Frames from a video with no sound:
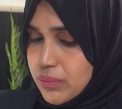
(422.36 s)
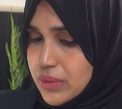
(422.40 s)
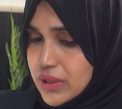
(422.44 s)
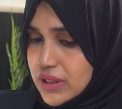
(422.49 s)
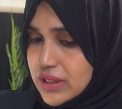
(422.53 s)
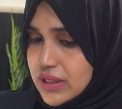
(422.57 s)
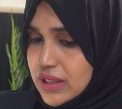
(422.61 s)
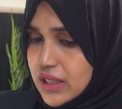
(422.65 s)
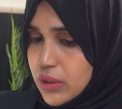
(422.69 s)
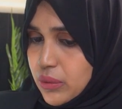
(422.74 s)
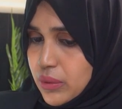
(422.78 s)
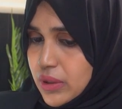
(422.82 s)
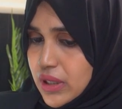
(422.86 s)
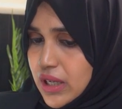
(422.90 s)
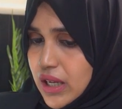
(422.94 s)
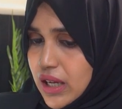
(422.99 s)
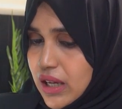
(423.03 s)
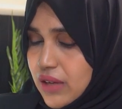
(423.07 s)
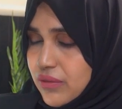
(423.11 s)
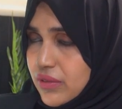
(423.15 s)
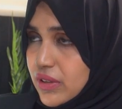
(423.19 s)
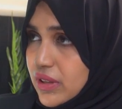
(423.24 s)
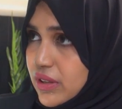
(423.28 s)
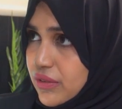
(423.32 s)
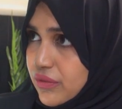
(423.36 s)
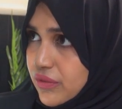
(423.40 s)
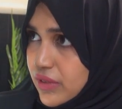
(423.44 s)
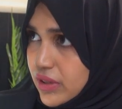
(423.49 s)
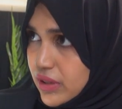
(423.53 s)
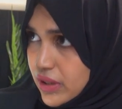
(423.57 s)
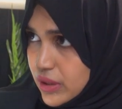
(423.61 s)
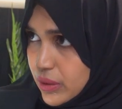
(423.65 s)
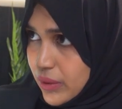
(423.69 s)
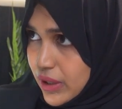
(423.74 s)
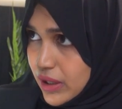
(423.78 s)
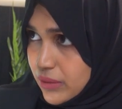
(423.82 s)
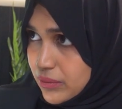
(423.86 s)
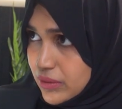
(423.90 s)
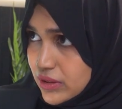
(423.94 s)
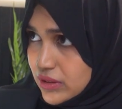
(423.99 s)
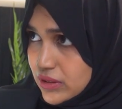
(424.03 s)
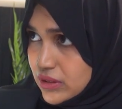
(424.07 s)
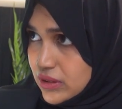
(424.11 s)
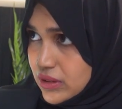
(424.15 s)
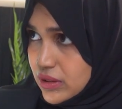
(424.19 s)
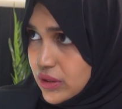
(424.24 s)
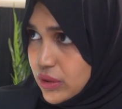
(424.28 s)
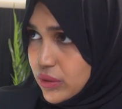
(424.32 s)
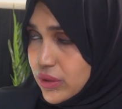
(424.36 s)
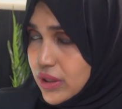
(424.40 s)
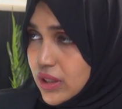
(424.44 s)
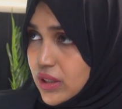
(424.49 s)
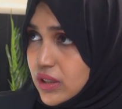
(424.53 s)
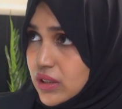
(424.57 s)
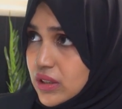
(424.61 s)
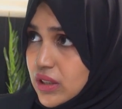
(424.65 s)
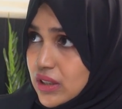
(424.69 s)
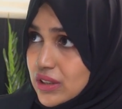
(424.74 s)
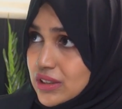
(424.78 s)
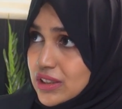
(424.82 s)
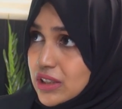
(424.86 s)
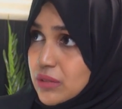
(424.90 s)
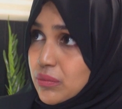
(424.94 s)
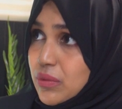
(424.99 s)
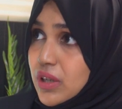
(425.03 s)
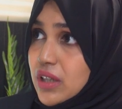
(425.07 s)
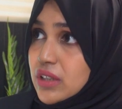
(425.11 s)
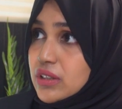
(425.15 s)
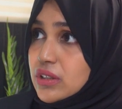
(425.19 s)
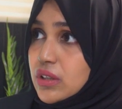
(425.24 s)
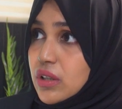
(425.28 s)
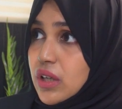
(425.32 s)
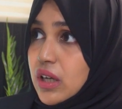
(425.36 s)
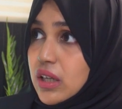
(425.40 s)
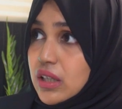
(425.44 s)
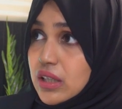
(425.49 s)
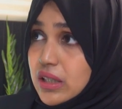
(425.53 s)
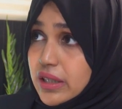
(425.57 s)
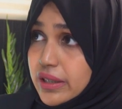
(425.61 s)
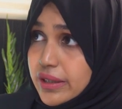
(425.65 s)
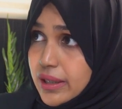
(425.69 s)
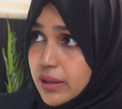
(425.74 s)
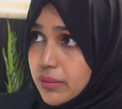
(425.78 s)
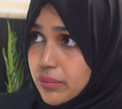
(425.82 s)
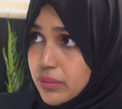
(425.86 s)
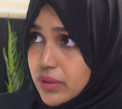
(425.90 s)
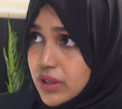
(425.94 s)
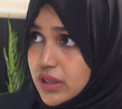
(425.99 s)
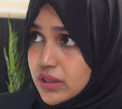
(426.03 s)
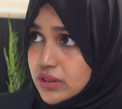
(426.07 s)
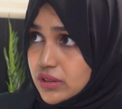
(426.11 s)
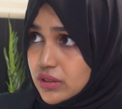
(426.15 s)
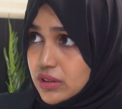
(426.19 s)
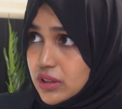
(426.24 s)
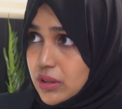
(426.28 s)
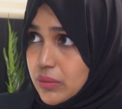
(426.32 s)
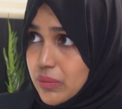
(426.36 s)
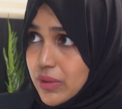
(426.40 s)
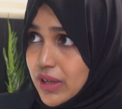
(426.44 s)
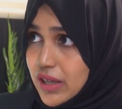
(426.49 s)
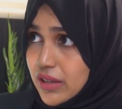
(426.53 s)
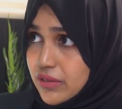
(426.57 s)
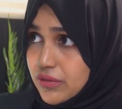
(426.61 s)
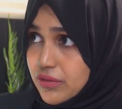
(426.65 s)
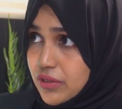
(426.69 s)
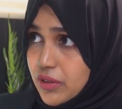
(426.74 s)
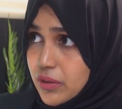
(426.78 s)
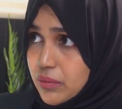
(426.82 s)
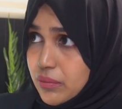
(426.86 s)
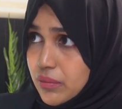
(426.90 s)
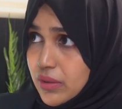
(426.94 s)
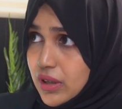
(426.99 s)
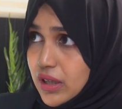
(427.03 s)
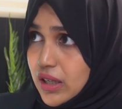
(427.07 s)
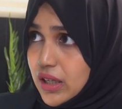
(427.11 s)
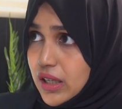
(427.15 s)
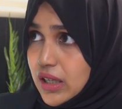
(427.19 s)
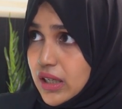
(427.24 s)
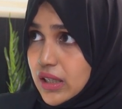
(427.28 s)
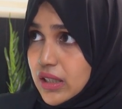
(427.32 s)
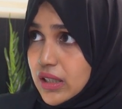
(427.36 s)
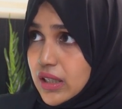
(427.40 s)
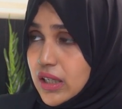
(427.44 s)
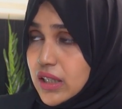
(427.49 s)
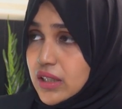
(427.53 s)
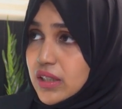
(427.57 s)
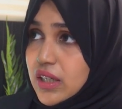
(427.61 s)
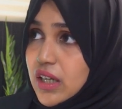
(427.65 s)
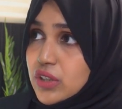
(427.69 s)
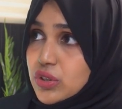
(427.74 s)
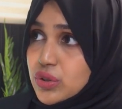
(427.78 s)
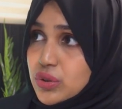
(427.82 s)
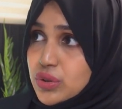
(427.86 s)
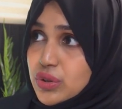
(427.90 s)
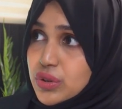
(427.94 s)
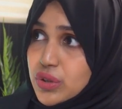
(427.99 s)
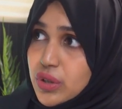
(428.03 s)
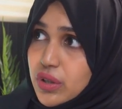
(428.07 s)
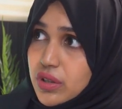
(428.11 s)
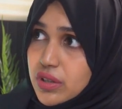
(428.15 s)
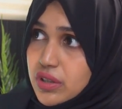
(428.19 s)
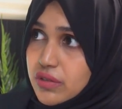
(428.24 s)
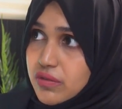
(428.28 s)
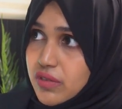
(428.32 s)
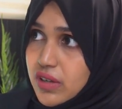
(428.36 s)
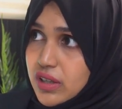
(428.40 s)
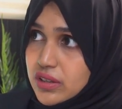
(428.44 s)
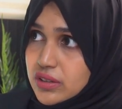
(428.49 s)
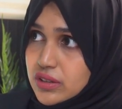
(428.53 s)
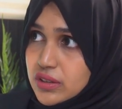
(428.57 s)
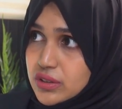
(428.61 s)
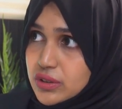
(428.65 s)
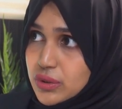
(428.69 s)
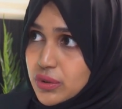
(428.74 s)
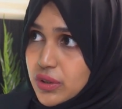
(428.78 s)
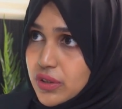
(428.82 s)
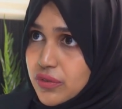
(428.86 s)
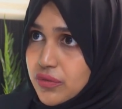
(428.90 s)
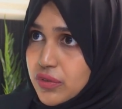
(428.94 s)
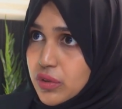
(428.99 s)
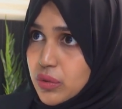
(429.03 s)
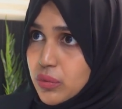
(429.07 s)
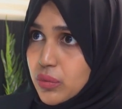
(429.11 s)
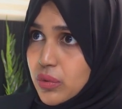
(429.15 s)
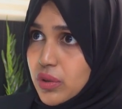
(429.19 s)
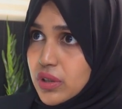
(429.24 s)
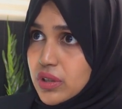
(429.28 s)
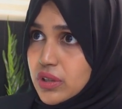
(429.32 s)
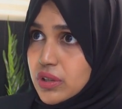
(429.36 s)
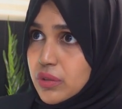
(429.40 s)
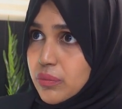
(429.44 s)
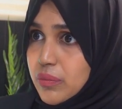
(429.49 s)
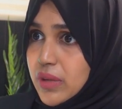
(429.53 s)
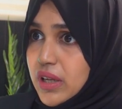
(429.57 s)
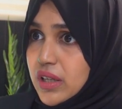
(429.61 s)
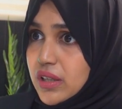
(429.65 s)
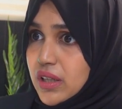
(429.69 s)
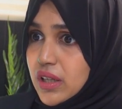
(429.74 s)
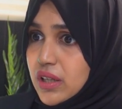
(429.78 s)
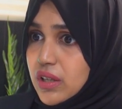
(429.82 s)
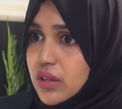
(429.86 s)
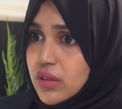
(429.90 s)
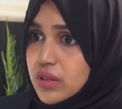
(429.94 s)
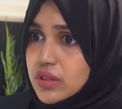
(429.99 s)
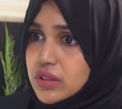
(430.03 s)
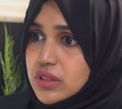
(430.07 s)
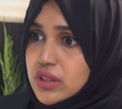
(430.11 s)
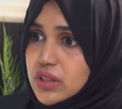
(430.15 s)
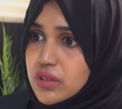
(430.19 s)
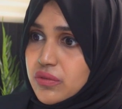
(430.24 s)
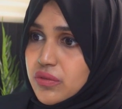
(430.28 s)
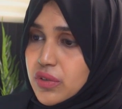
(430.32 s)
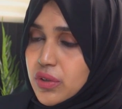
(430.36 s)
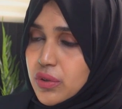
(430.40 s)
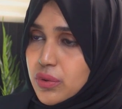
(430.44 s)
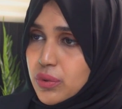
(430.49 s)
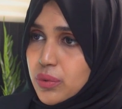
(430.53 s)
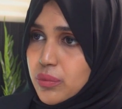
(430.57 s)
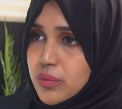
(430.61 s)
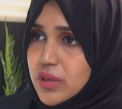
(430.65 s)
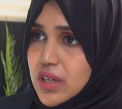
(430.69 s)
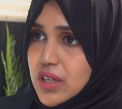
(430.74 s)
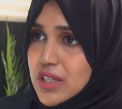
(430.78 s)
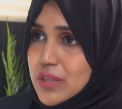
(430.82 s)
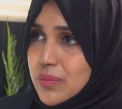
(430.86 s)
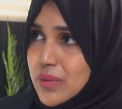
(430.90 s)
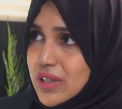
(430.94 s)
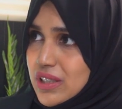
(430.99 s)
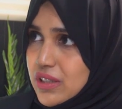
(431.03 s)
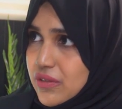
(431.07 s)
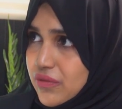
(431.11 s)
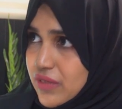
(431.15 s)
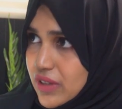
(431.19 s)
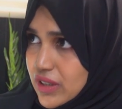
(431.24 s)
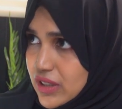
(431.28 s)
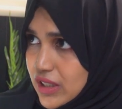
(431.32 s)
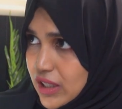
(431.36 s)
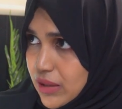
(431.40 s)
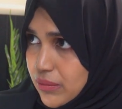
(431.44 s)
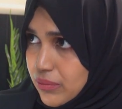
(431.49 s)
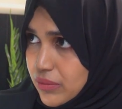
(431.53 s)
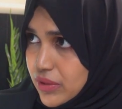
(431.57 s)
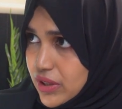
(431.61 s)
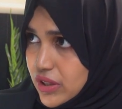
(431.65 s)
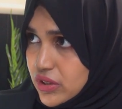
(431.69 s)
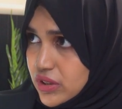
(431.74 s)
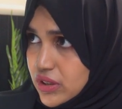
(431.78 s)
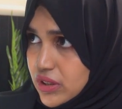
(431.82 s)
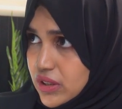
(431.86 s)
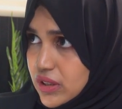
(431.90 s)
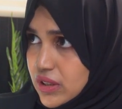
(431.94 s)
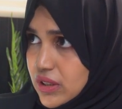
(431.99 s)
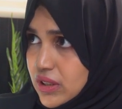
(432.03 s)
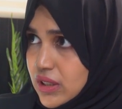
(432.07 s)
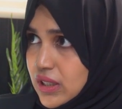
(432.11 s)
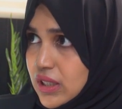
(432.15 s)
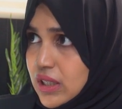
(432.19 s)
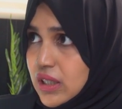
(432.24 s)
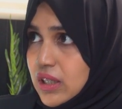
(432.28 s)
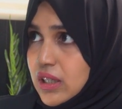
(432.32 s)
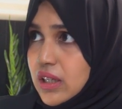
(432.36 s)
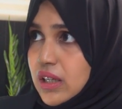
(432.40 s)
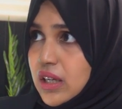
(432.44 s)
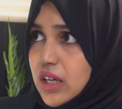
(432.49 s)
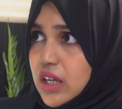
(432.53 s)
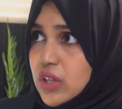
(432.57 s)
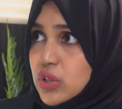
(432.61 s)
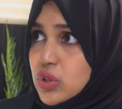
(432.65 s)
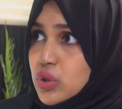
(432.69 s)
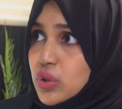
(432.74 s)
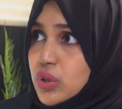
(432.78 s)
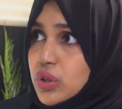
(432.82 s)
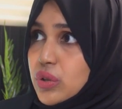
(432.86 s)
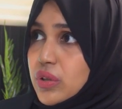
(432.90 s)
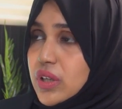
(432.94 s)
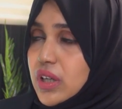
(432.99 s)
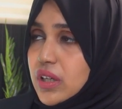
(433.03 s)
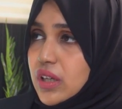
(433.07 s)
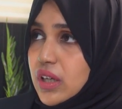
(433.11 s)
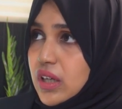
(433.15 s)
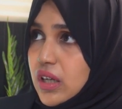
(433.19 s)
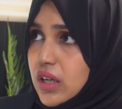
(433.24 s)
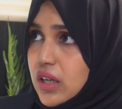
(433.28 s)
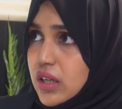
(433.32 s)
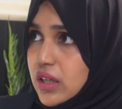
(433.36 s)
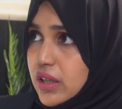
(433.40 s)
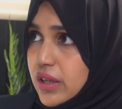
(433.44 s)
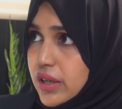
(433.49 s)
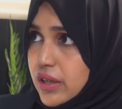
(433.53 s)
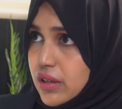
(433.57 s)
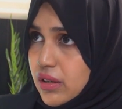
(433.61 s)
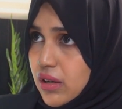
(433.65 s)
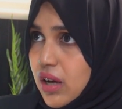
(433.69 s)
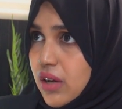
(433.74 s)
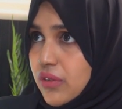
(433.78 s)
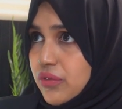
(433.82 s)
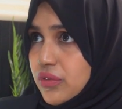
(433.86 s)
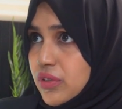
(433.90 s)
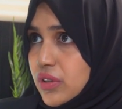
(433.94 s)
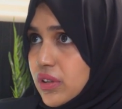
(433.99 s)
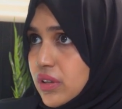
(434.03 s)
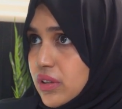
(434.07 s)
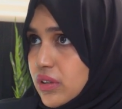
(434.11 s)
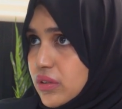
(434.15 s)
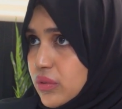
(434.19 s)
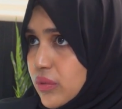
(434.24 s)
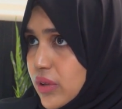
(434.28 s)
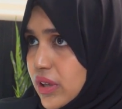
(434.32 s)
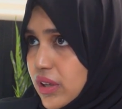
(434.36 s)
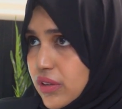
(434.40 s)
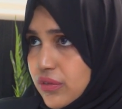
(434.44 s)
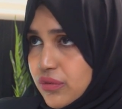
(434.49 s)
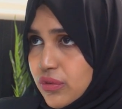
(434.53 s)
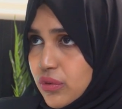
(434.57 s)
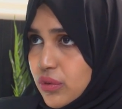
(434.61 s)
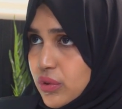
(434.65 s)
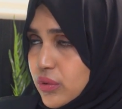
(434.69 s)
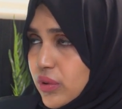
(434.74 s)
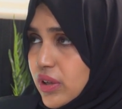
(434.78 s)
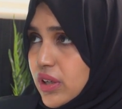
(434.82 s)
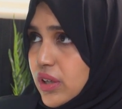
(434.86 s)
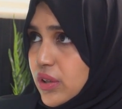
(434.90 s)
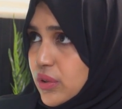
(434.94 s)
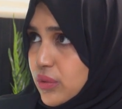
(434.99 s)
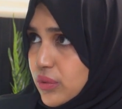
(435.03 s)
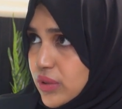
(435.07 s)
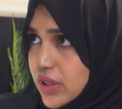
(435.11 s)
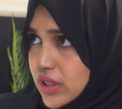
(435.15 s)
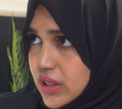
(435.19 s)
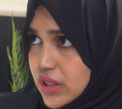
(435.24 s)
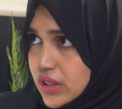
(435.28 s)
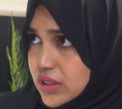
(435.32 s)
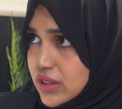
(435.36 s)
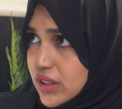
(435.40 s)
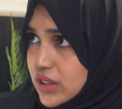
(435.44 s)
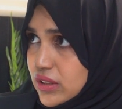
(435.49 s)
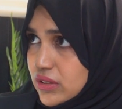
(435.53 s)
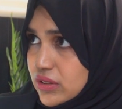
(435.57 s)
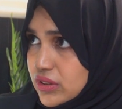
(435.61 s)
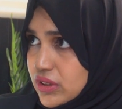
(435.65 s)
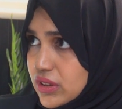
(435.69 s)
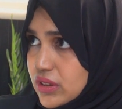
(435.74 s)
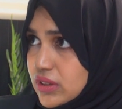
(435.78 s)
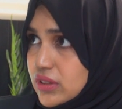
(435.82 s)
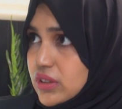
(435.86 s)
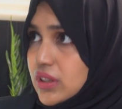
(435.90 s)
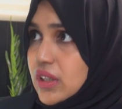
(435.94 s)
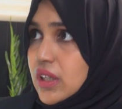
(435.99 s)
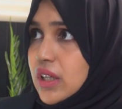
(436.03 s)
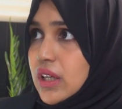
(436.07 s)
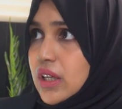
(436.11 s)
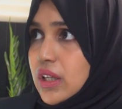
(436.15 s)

building will have a different requirement. You can customize your alert templates on the platform and attach it to your devices. So if you want to maintain your server room in a specific temperature, ensure you get an alert after 22 degrees Celsius,